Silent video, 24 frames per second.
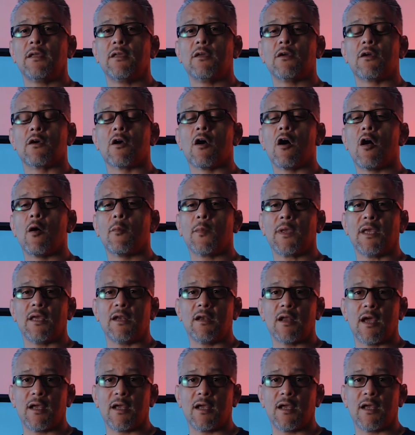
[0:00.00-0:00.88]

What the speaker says: You can call me at